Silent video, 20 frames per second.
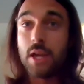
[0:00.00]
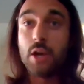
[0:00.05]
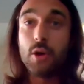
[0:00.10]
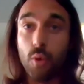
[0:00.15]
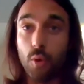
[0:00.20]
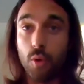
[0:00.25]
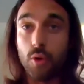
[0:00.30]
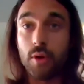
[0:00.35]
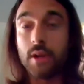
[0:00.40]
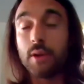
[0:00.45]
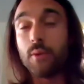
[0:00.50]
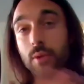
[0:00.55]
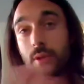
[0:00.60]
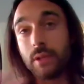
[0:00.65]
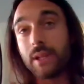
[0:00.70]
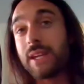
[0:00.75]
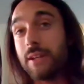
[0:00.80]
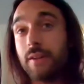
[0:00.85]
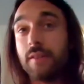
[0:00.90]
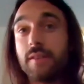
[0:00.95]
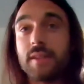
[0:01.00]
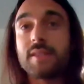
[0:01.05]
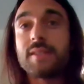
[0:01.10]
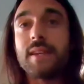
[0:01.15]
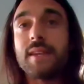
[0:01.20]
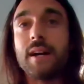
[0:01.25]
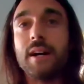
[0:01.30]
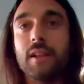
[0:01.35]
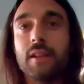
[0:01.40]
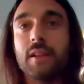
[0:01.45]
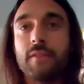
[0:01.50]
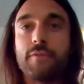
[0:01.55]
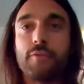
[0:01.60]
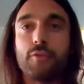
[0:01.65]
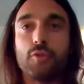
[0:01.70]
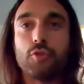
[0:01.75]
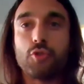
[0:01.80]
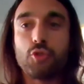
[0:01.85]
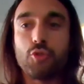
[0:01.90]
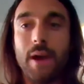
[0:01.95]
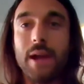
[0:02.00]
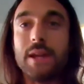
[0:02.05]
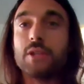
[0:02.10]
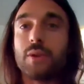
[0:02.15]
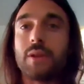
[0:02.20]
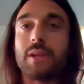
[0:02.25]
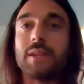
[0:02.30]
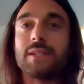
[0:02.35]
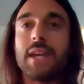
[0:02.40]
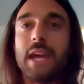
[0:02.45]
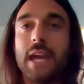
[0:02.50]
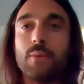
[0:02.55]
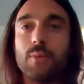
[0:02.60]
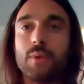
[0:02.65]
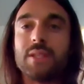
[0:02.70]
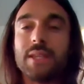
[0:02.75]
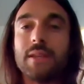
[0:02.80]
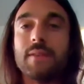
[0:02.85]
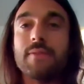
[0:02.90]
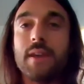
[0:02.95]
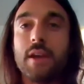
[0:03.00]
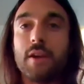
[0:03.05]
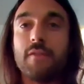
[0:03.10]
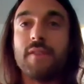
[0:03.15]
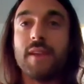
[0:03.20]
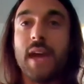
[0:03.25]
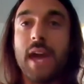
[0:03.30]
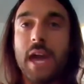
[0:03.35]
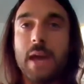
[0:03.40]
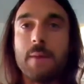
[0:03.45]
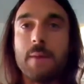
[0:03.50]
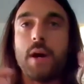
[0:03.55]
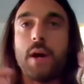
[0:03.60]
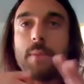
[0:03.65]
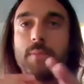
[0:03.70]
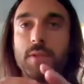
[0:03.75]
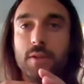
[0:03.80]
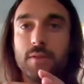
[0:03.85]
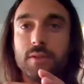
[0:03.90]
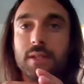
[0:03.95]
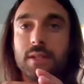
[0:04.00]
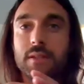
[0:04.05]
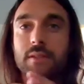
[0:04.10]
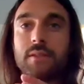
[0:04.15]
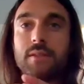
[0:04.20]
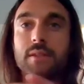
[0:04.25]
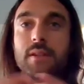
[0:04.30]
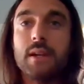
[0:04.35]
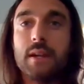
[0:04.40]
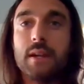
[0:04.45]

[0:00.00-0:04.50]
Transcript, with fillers: or it will kill the cell for trying to contain what's in there via apoptosis.